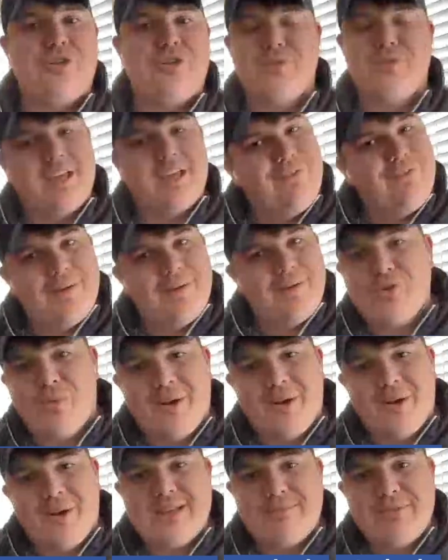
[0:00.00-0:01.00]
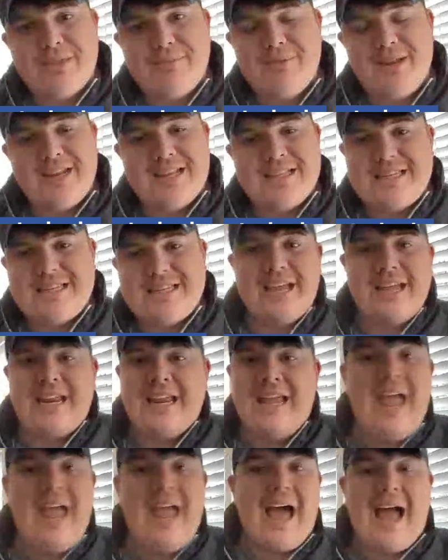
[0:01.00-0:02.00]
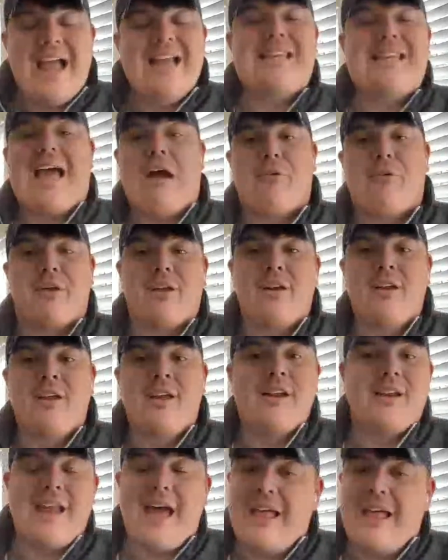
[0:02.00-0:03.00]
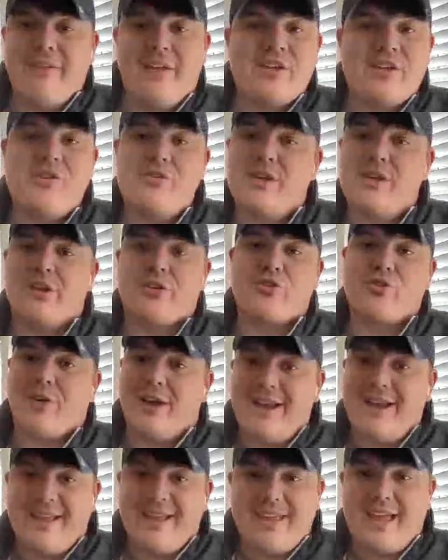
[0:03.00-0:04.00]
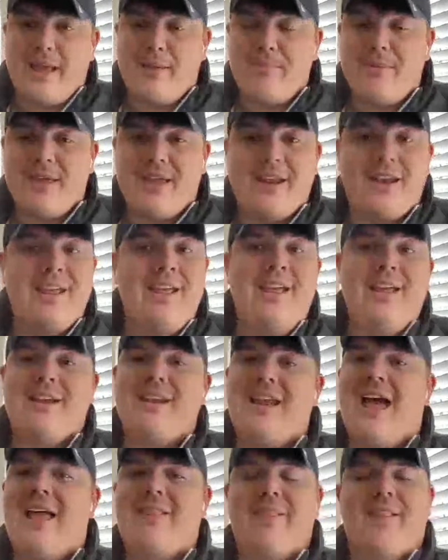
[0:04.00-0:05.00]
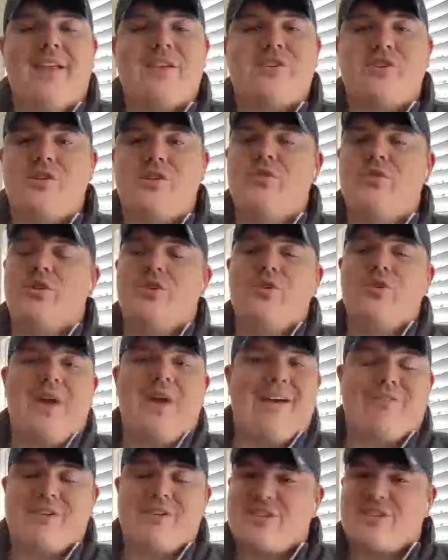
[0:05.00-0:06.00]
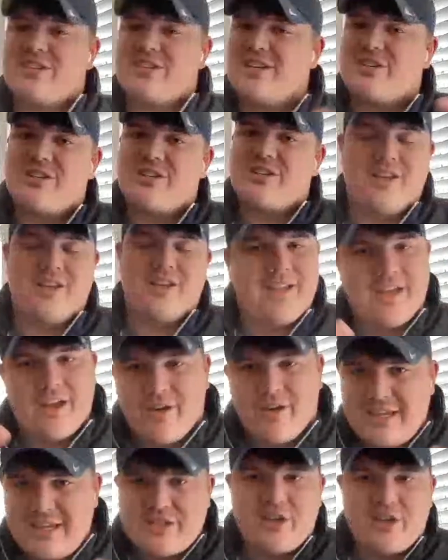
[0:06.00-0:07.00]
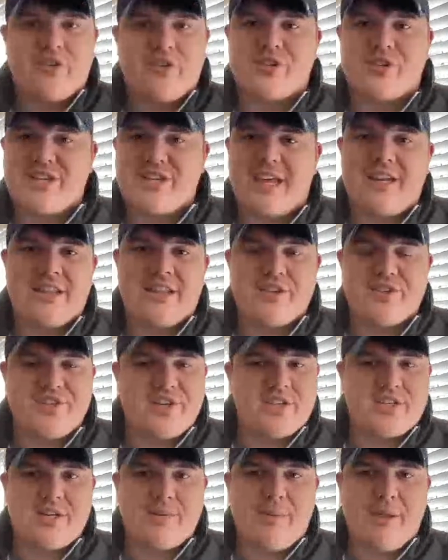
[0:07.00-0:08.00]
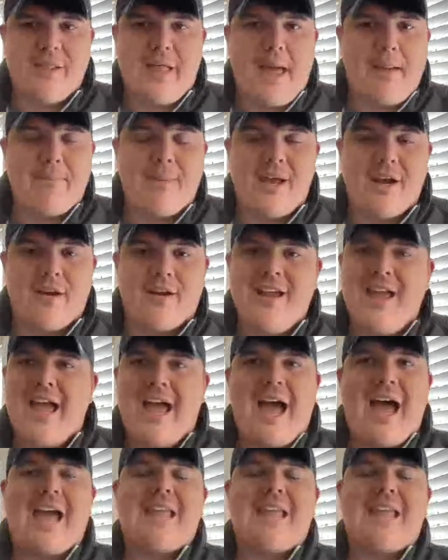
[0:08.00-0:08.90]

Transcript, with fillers: Can you give him twenty-something minutes a night? I doubt it. Not unless you get a training camp in. Not unless you you have a system. You know, he's understanding the system a lot better.